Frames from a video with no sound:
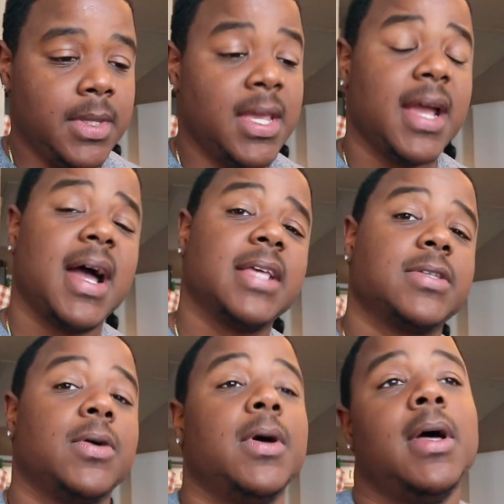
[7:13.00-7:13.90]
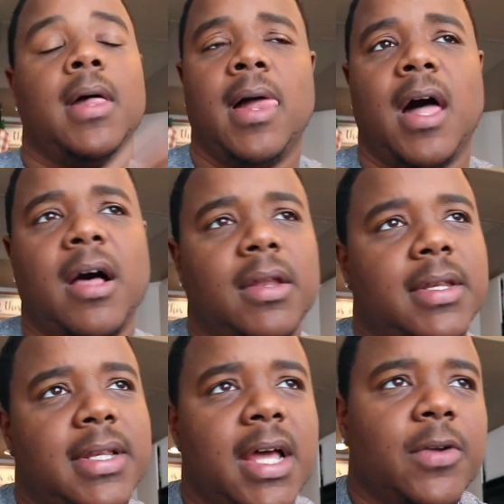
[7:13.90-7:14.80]
yeah, guys, so
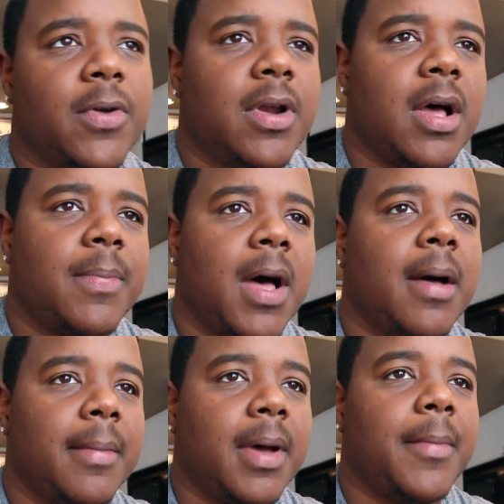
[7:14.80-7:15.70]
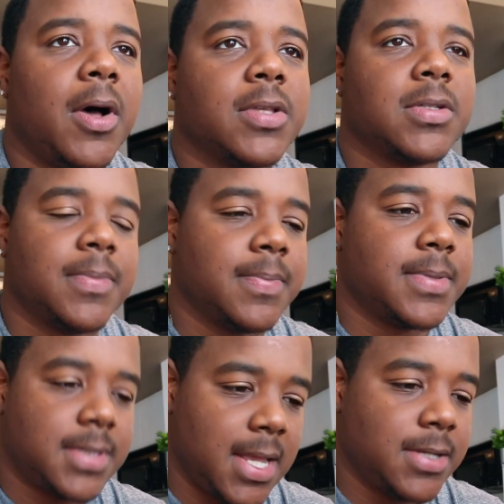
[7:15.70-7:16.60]
down the road I'm also,
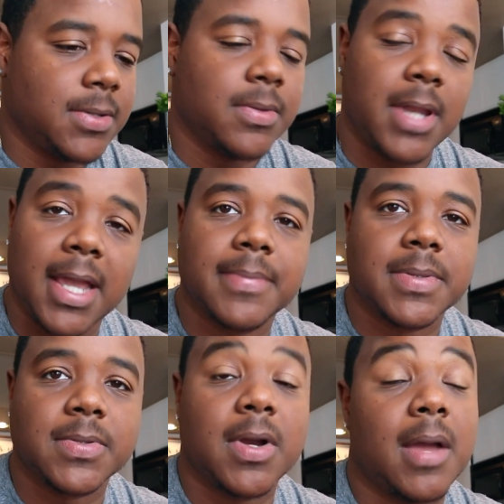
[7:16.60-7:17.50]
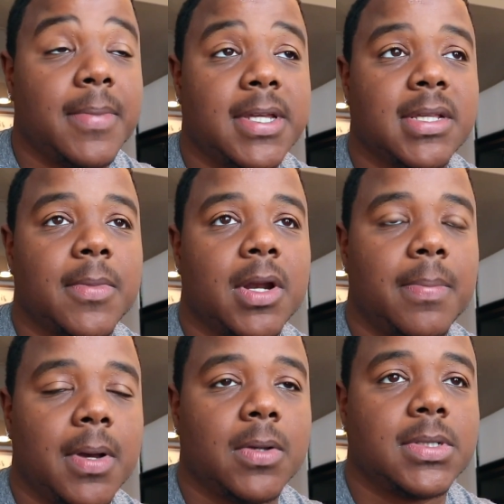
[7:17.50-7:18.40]
stay tuned, like and subscribe, because I'm gonna
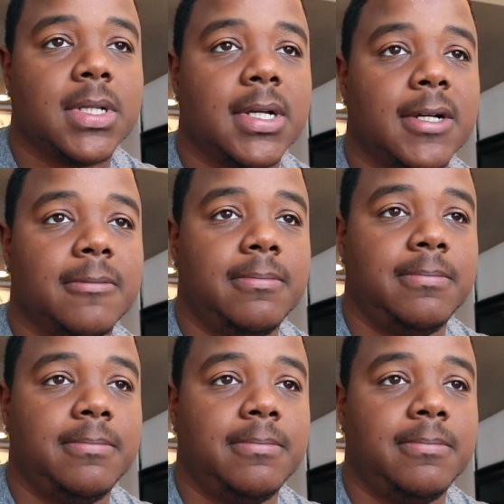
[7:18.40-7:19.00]
post facts.